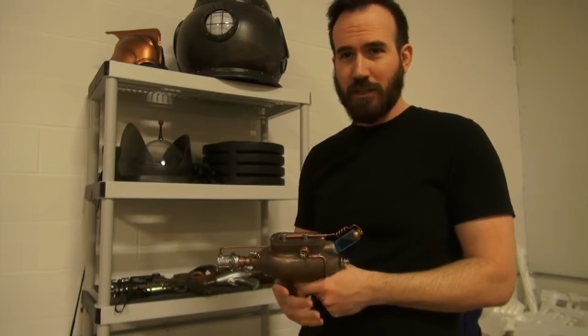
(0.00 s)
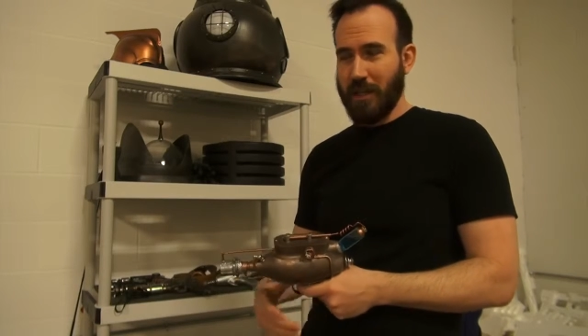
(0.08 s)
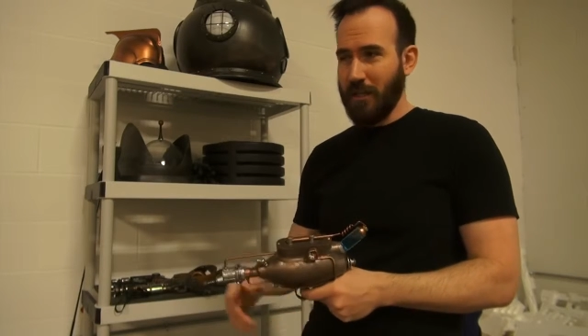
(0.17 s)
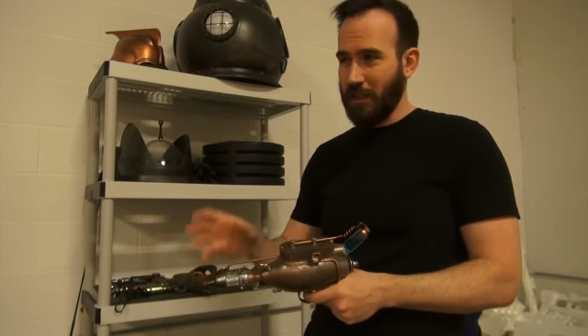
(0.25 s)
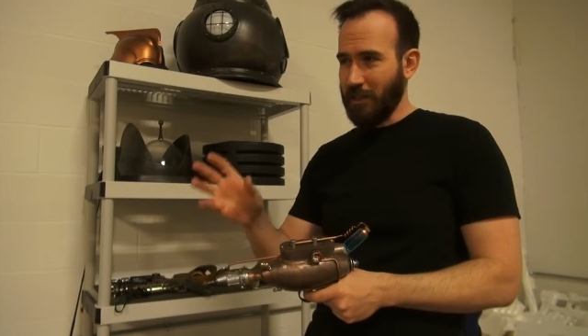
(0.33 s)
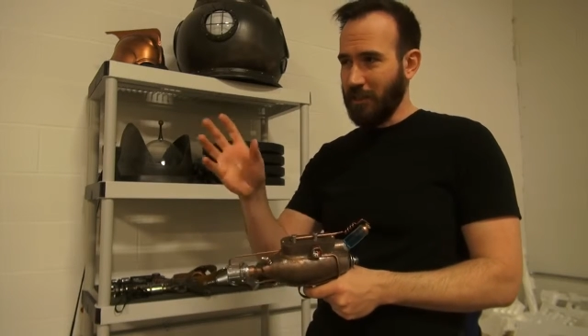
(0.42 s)

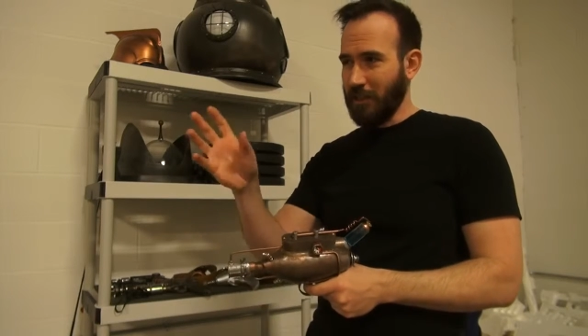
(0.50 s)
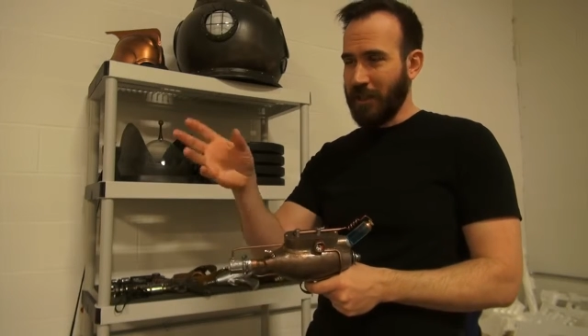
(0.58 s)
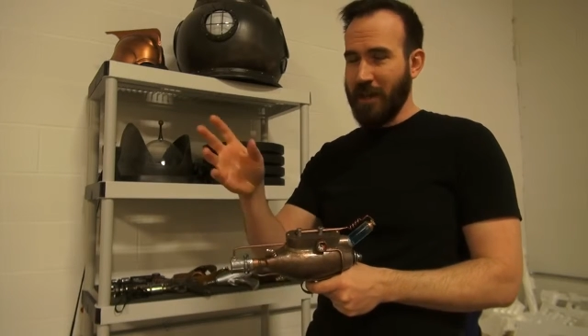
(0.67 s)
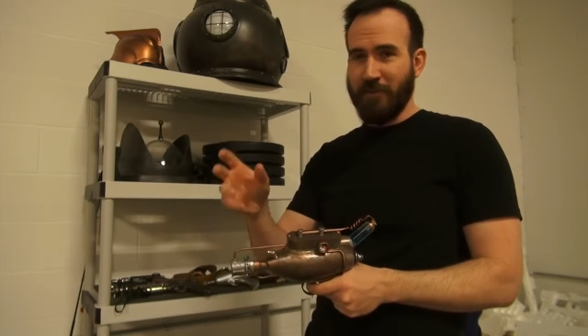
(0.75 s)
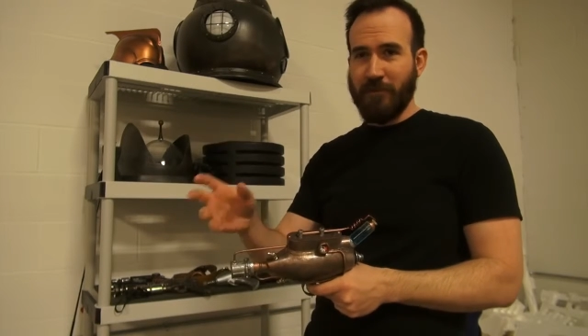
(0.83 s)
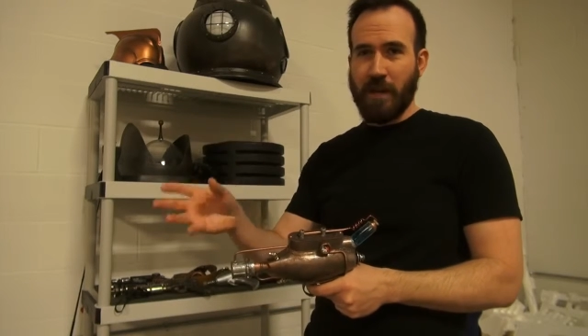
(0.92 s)
they had like a little
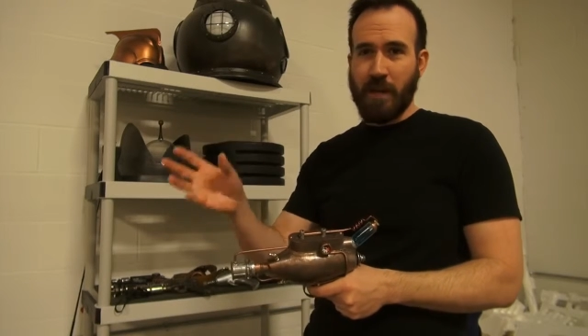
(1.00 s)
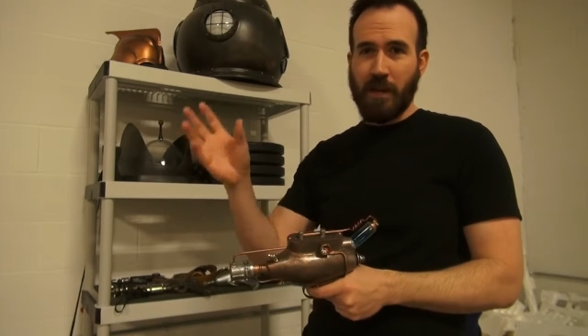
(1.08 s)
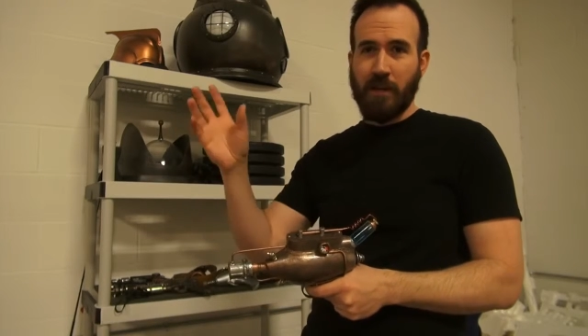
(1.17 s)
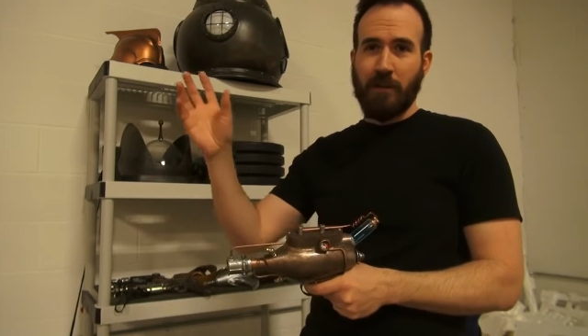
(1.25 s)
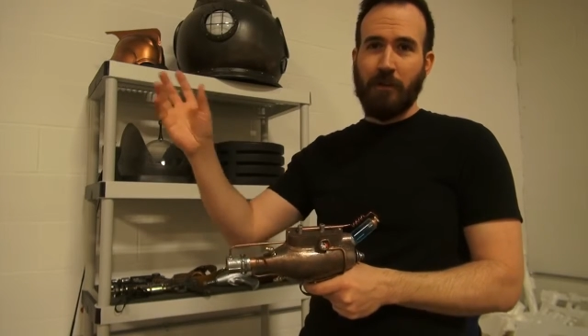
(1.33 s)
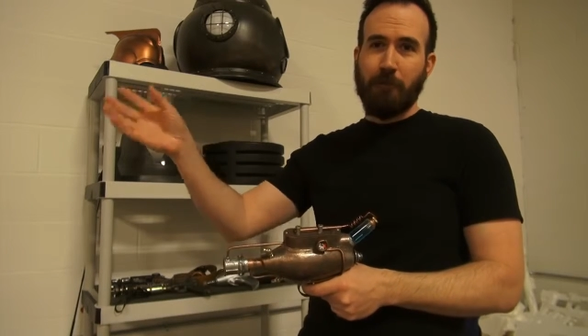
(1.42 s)

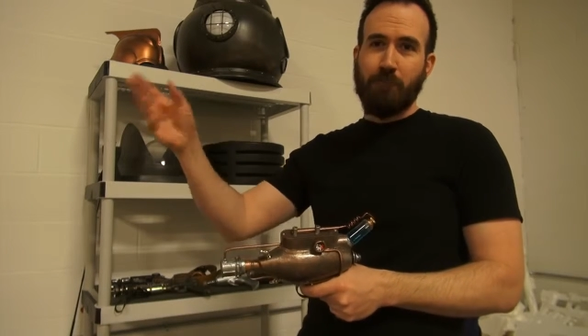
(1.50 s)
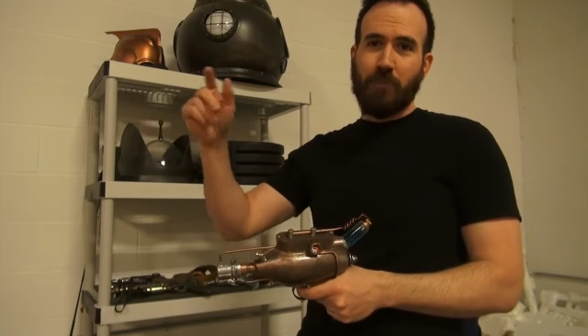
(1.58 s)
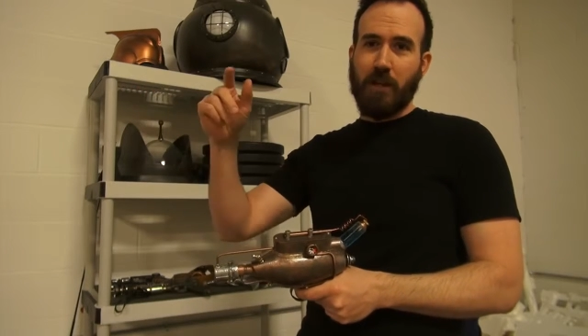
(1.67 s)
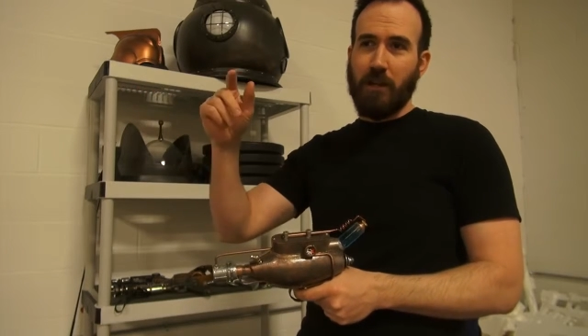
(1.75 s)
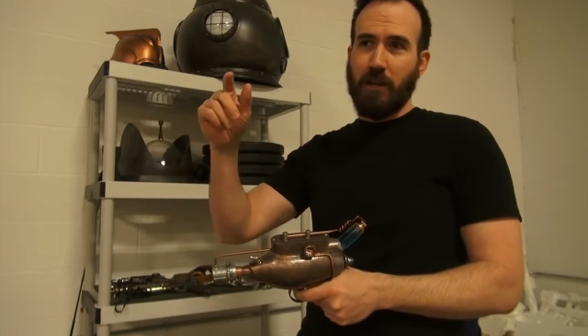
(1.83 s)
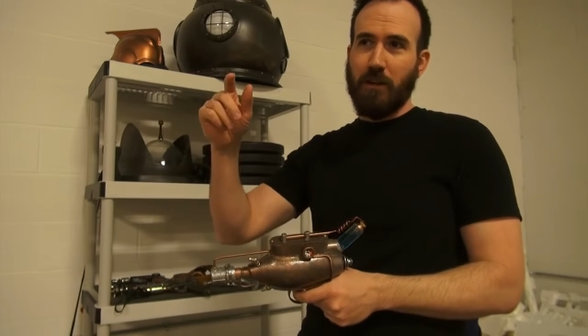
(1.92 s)
cafe,
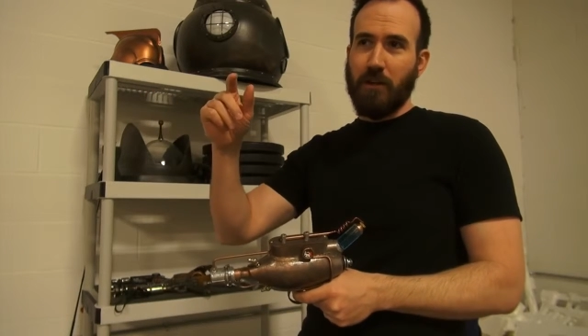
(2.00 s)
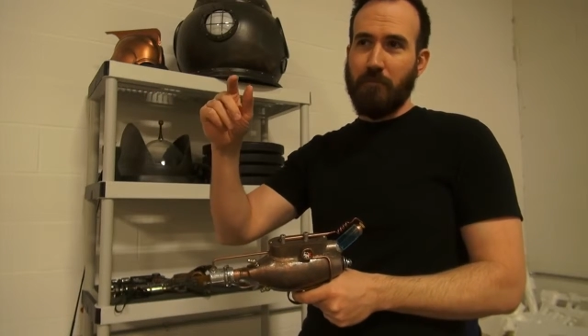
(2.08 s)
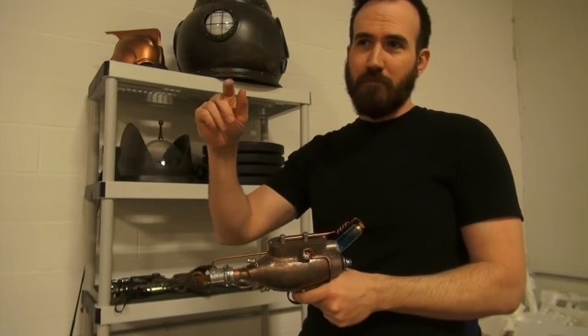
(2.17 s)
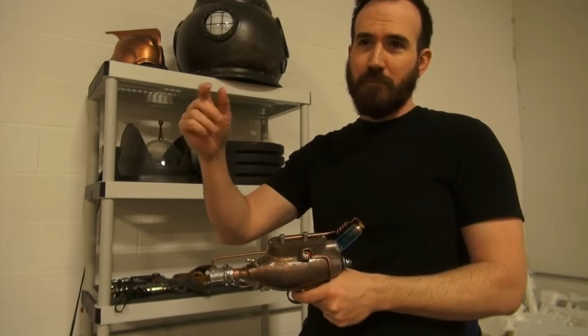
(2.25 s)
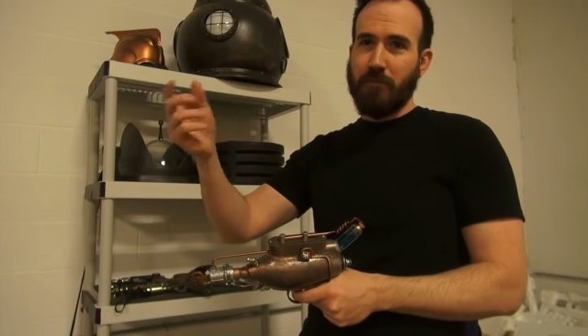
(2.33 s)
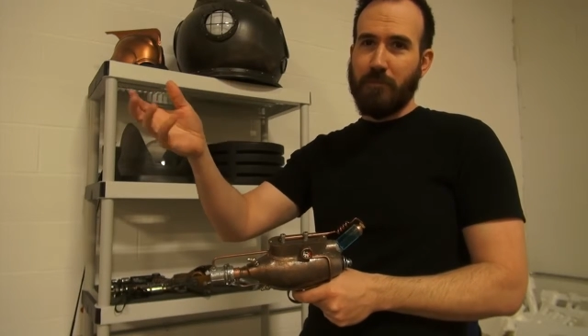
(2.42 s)

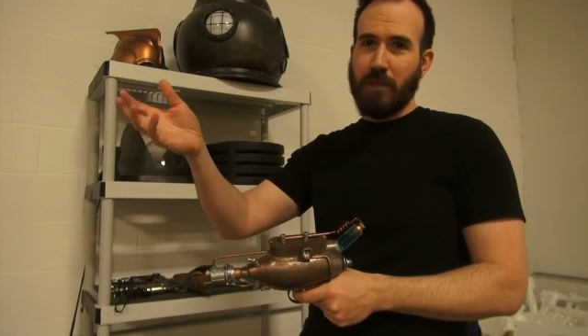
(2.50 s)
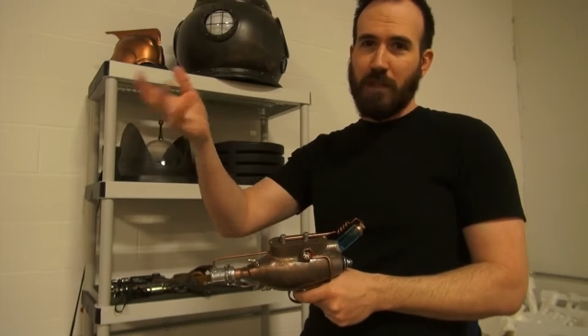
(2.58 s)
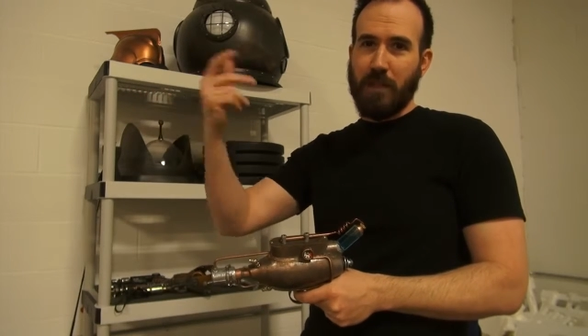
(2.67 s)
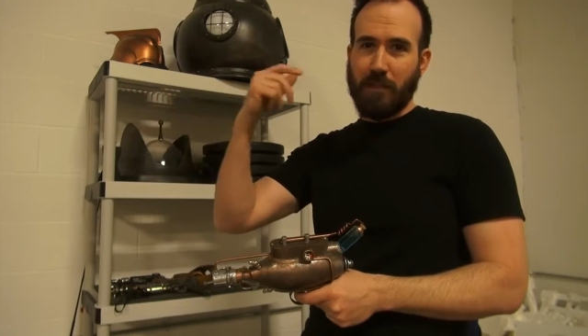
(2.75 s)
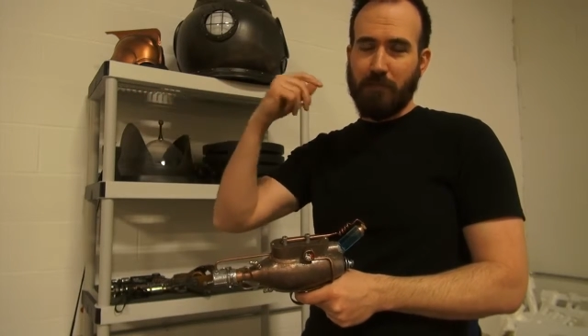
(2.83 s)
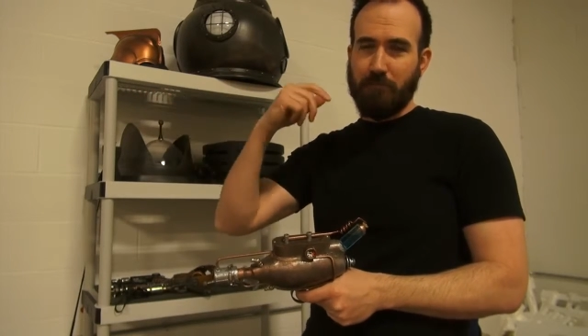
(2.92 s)
and
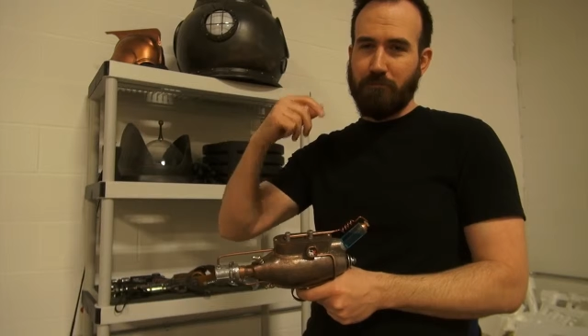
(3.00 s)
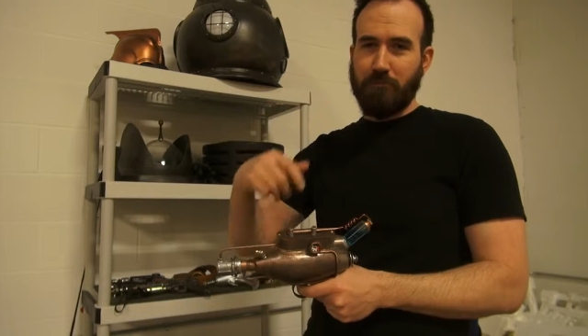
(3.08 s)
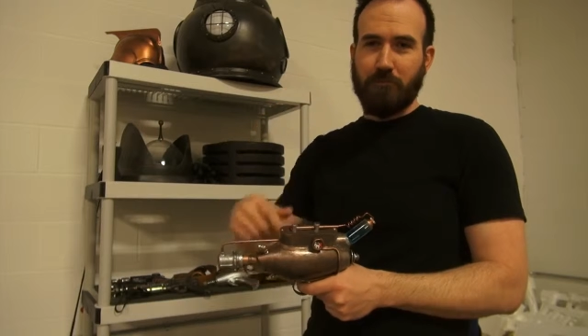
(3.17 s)
I